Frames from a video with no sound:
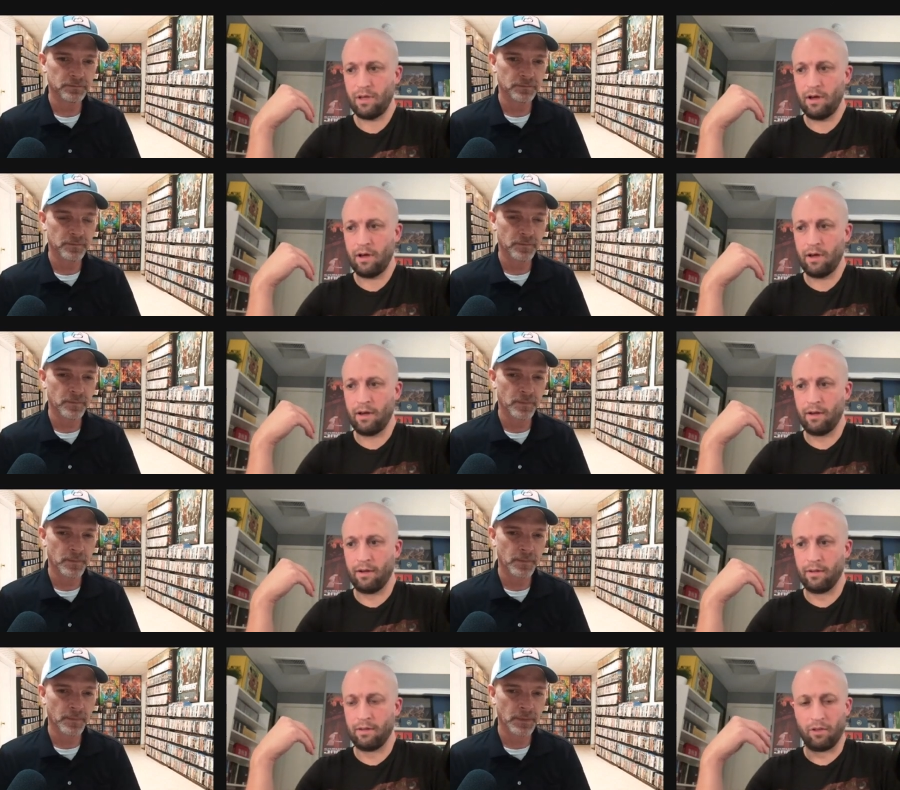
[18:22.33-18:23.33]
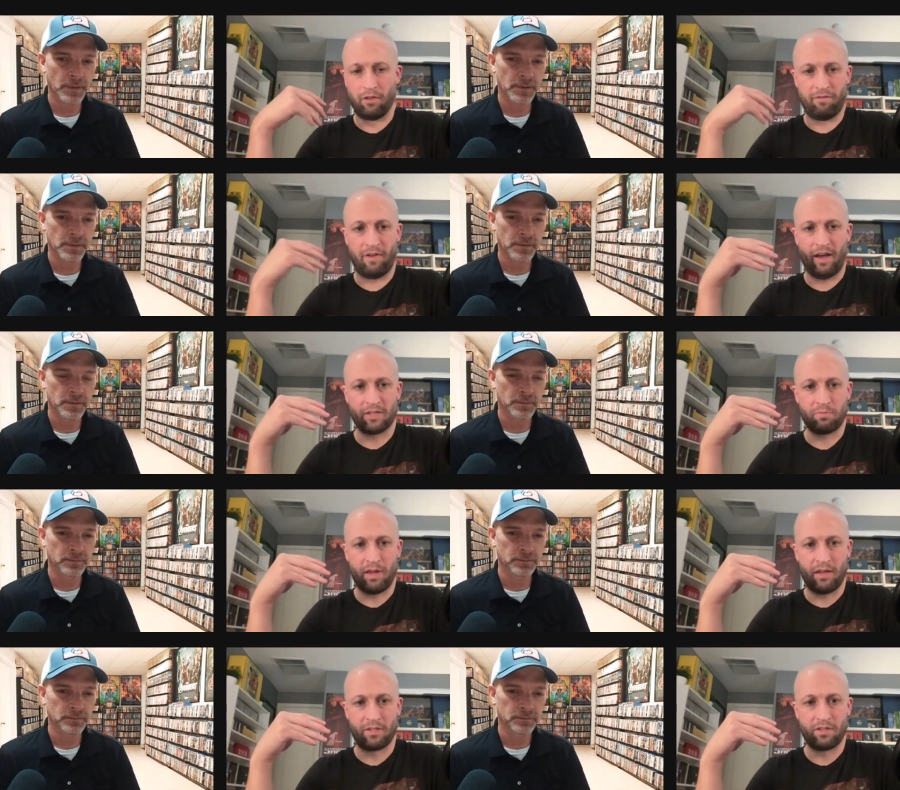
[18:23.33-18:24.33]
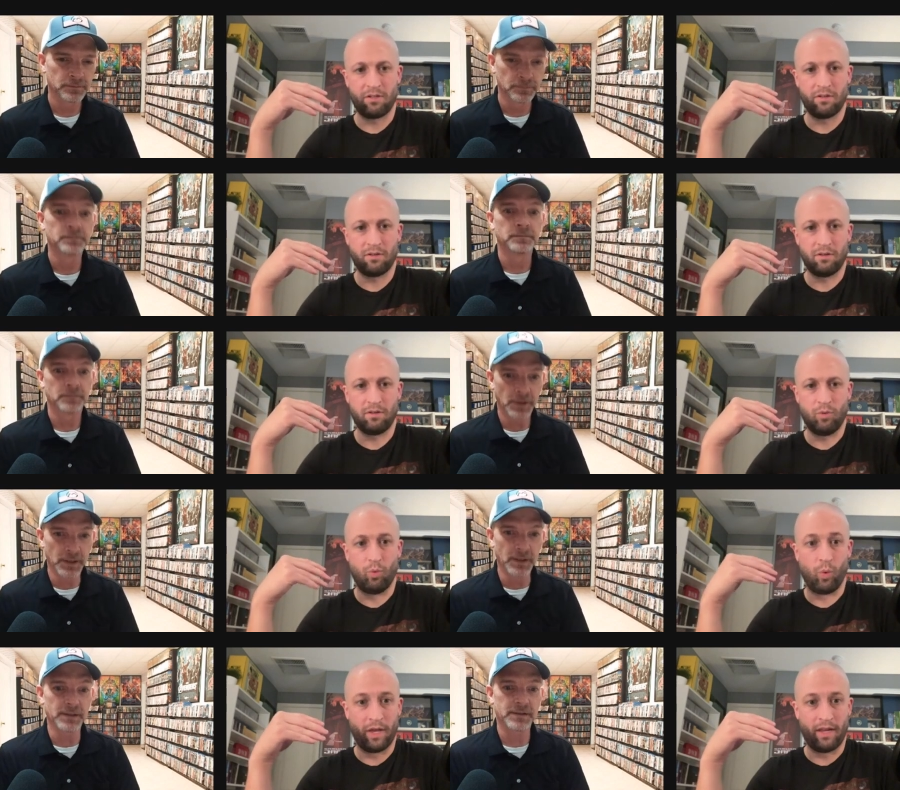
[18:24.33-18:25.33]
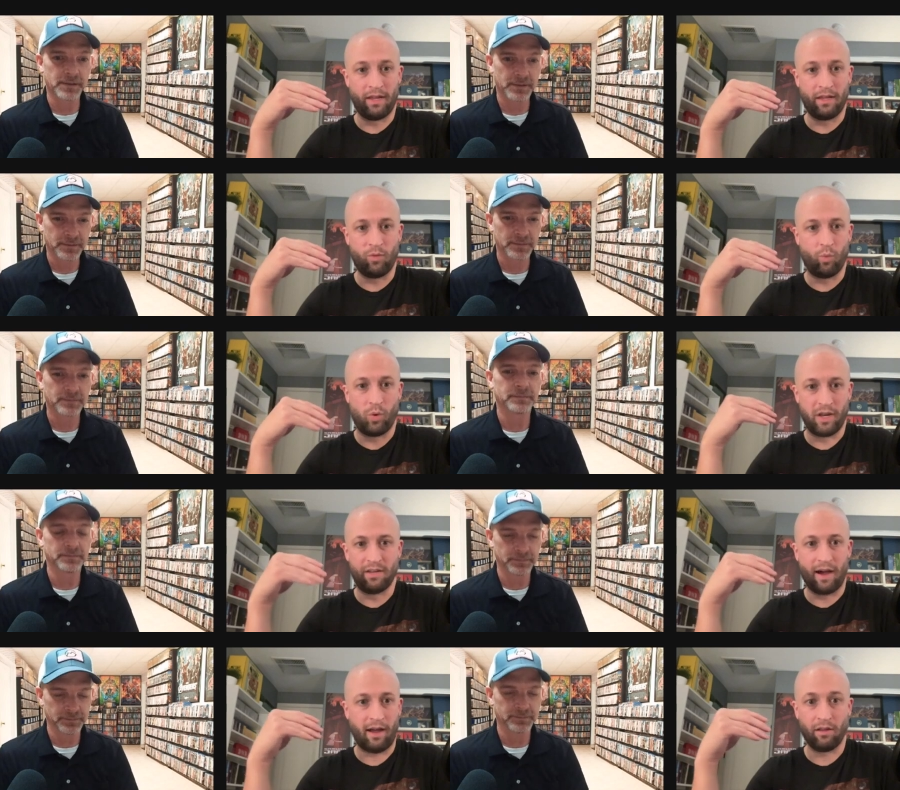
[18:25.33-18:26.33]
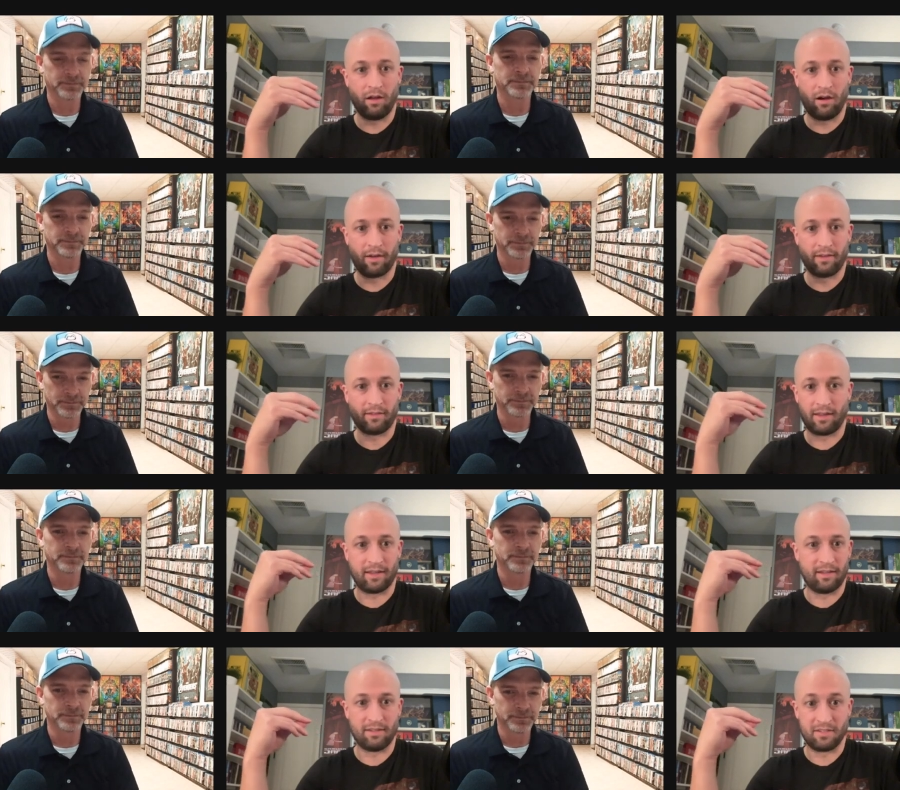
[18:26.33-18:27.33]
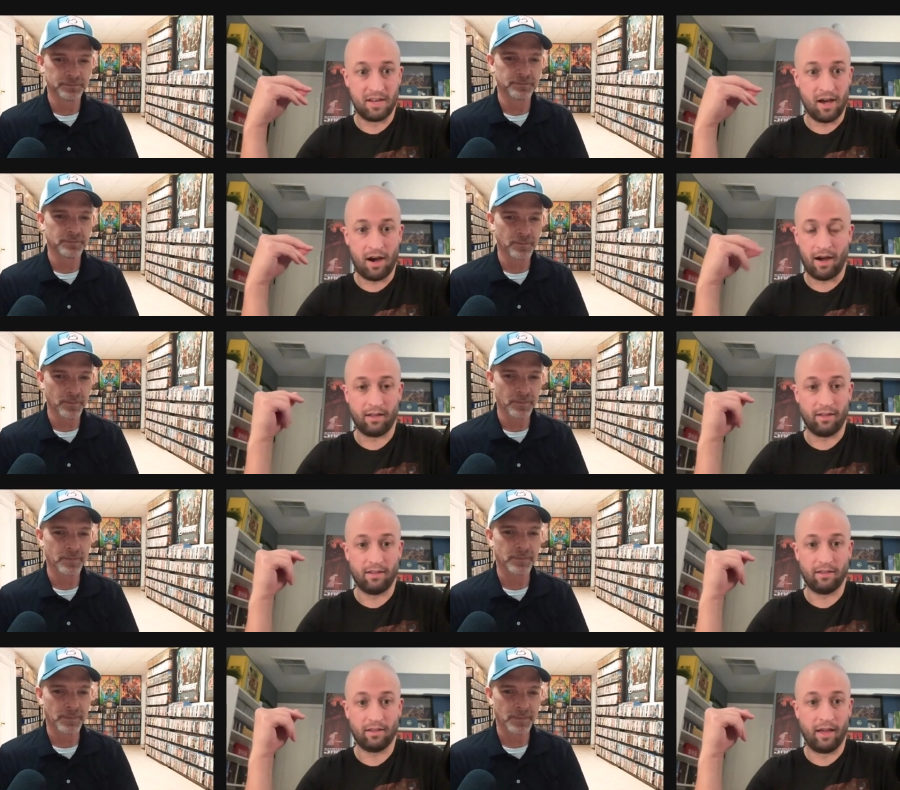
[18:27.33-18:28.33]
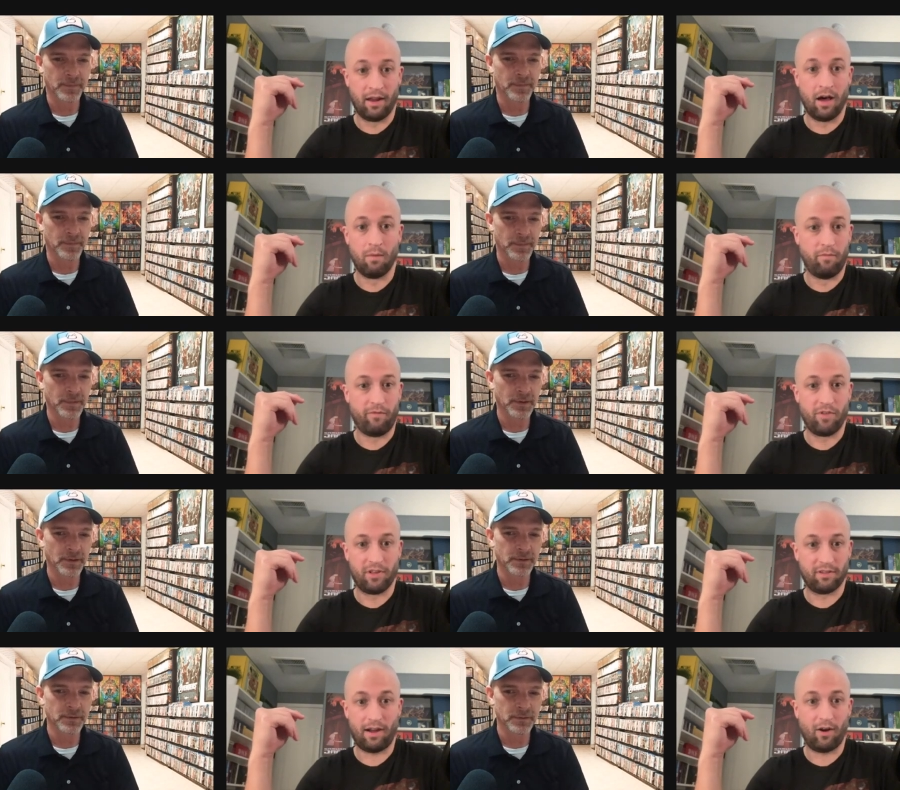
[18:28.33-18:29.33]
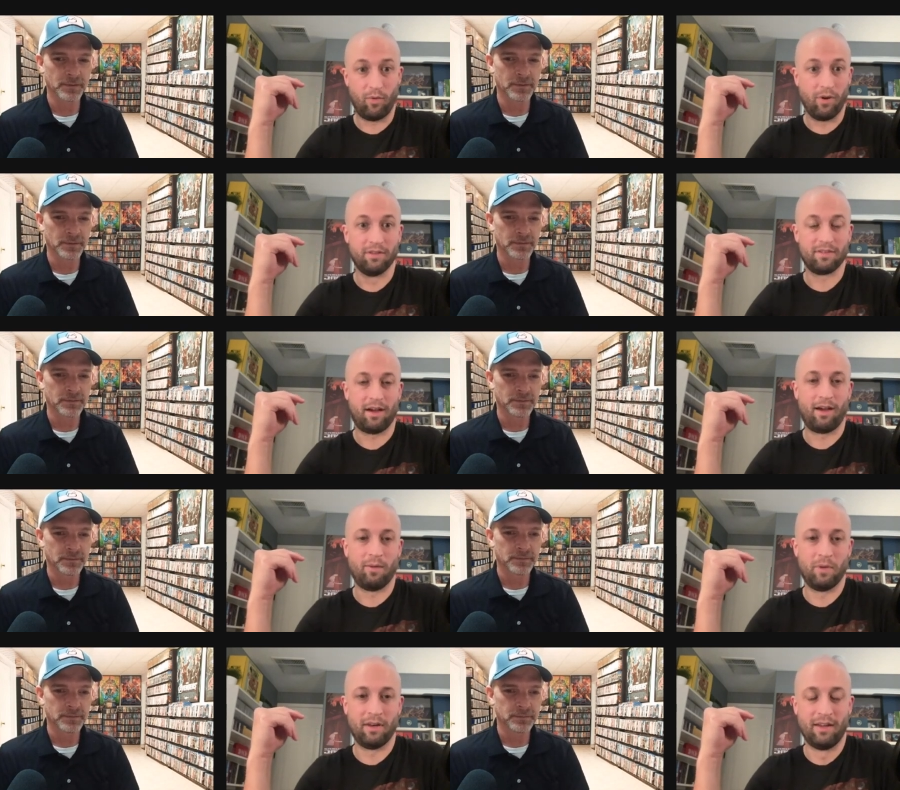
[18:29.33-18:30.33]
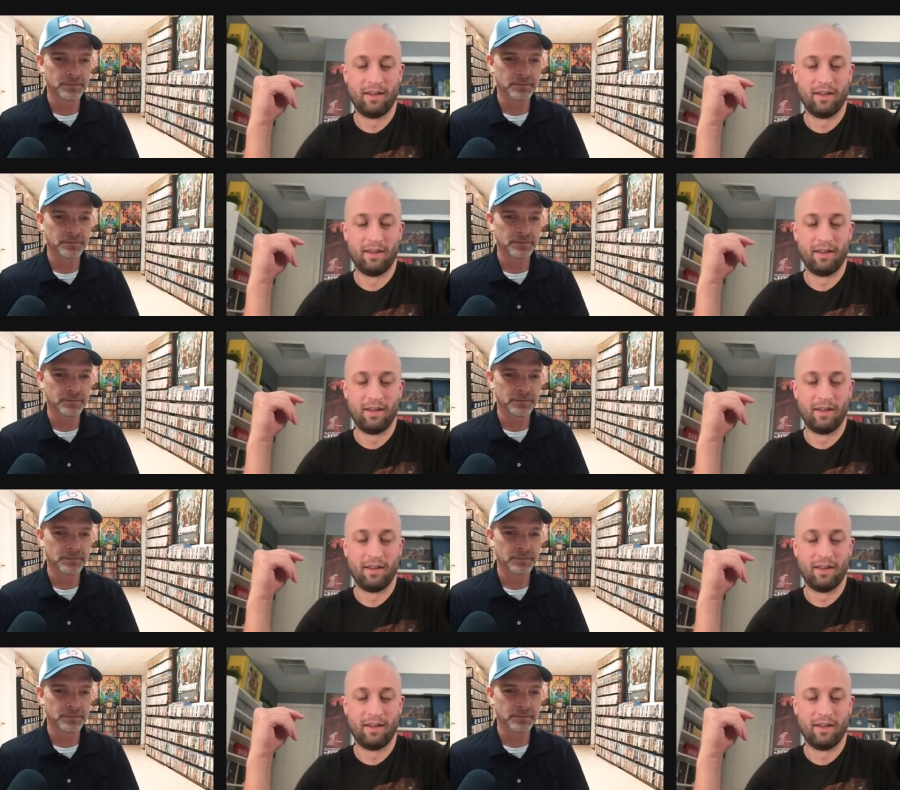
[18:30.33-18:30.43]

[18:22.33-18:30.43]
Speaker 1: uh, you know, the fast-paced, yeah. witty, witty dialogue. It's like it does not let up for the entire runtime, and